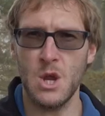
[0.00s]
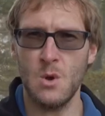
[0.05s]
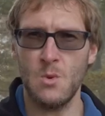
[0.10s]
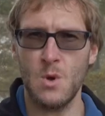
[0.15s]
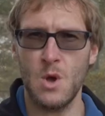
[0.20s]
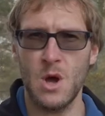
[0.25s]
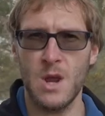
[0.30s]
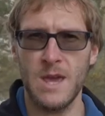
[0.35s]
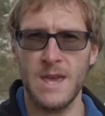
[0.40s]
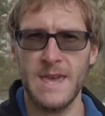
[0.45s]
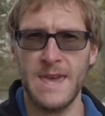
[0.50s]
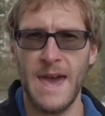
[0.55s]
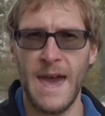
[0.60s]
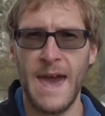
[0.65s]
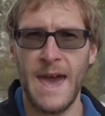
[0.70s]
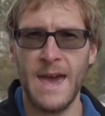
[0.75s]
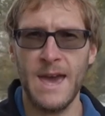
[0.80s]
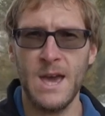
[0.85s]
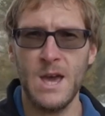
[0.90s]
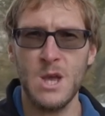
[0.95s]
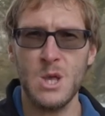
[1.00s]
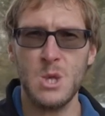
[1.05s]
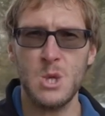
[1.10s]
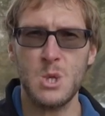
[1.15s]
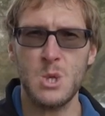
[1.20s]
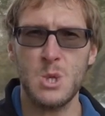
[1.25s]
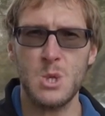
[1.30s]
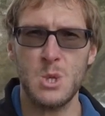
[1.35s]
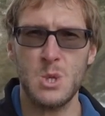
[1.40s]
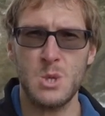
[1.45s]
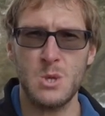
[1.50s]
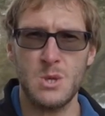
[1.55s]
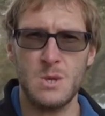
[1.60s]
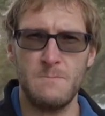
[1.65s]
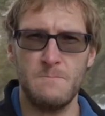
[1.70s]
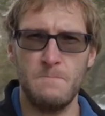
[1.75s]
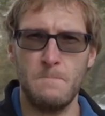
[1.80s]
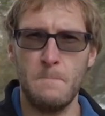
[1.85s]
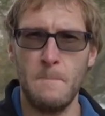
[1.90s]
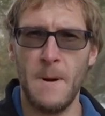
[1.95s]
you don't kind of get
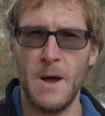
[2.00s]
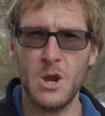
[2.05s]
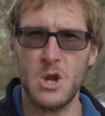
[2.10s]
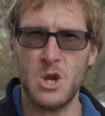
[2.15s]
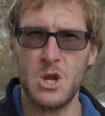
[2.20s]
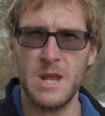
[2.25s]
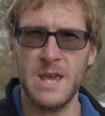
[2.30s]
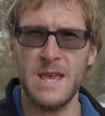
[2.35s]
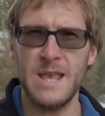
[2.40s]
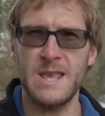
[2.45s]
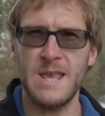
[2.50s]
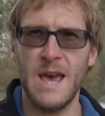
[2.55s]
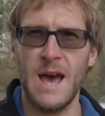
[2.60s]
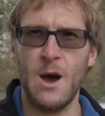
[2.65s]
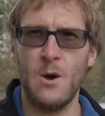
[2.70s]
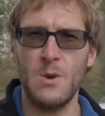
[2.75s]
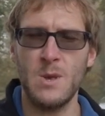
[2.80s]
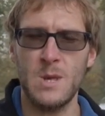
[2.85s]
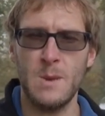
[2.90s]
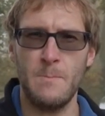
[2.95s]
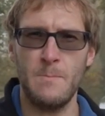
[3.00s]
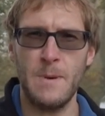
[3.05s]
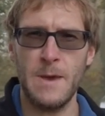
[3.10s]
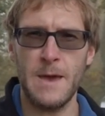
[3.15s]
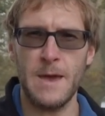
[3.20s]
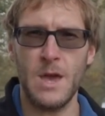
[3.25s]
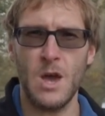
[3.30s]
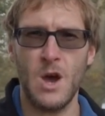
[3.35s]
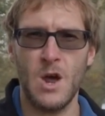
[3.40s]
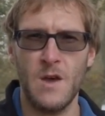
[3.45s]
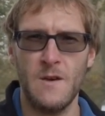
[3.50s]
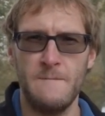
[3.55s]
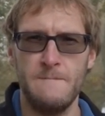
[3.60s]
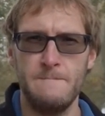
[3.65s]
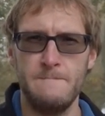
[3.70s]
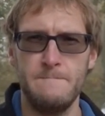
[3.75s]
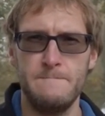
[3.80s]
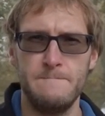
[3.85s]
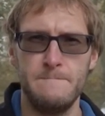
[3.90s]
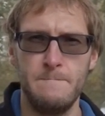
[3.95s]
much detail, it's a bit kind of
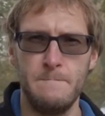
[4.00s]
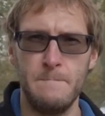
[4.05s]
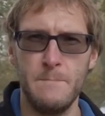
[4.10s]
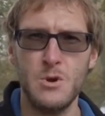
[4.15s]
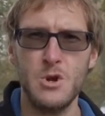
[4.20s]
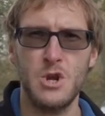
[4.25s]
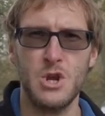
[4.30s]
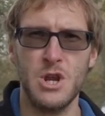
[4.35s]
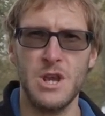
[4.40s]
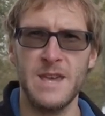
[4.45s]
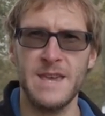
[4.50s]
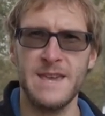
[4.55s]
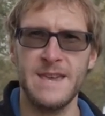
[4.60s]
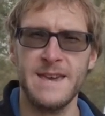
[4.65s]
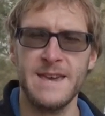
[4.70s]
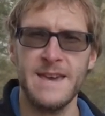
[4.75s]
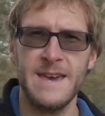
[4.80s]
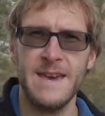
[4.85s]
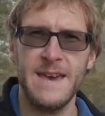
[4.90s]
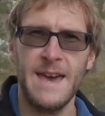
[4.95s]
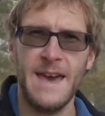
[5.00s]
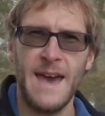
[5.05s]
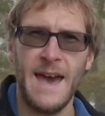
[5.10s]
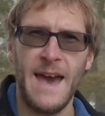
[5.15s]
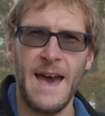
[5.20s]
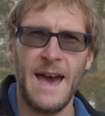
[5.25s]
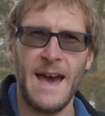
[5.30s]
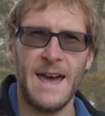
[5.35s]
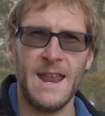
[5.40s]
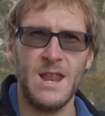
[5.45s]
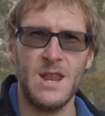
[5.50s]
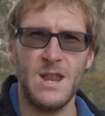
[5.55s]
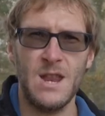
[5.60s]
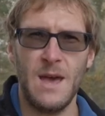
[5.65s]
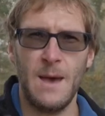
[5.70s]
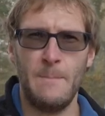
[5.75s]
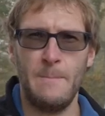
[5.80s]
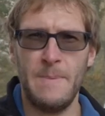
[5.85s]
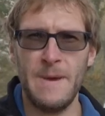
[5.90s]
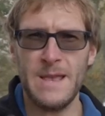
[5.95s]
mushy
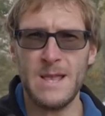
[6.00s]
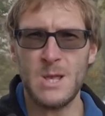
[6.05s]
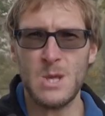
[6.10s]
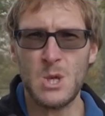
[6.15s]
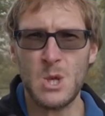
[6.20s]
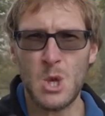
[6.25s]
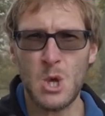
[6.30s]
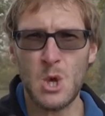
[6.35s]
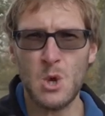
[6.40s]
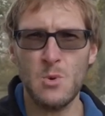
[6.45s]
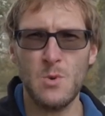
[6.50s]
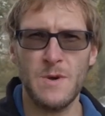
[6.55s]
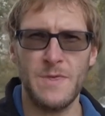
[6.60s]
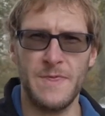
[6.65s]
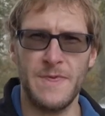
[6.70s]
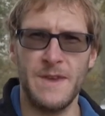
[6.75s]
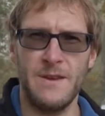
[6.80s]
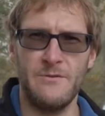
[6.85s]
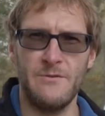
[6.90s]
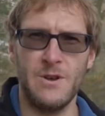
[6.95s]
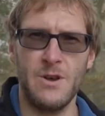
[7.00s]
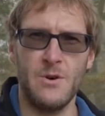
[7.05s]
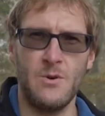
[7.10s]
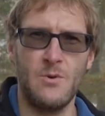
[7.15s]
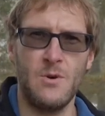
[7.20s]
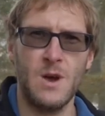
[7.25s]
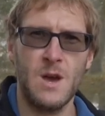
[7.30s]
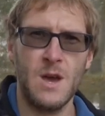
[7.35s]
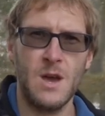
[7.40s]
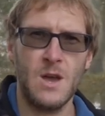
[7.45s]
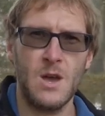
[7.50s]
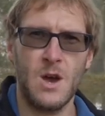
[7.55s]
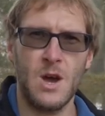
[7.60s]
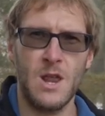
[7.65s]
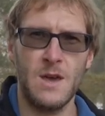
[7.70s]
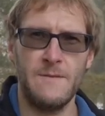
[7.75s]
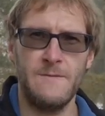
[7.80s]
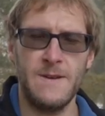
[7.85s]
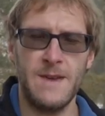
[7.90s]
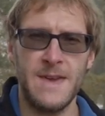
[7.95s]
and a bit too ethereal
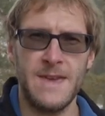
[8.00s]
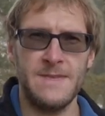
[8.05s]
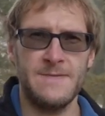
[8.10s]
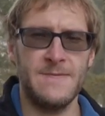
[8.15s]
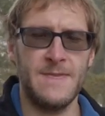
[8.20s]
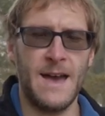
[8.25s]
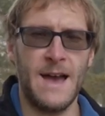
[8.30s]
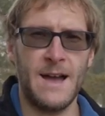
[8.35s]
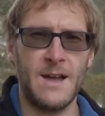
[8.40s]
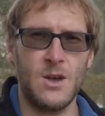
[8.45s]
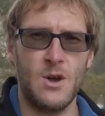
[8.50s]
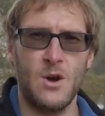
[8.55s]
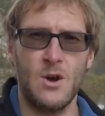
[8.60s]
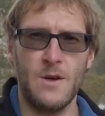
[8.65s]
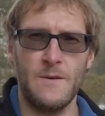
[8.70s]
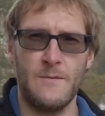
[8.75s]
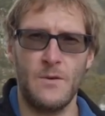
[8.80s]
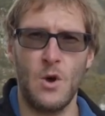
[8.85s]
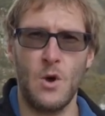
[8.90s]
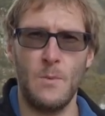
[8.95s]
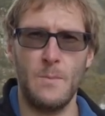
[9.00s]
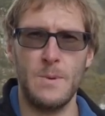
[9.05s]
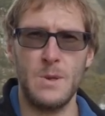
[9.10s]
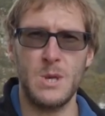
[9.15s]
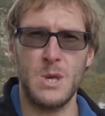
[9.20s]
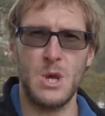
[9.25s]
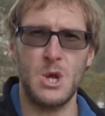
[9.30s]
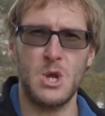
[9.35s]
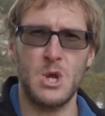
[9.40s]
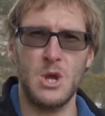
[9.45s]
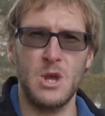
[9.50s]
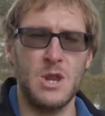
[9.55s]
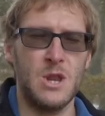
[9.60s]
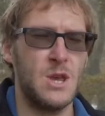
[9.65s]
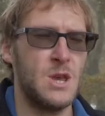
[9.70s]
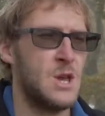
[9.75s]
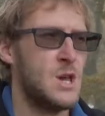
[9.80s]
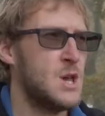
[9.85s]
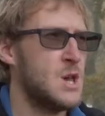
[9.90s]
kind of in that kind of composition.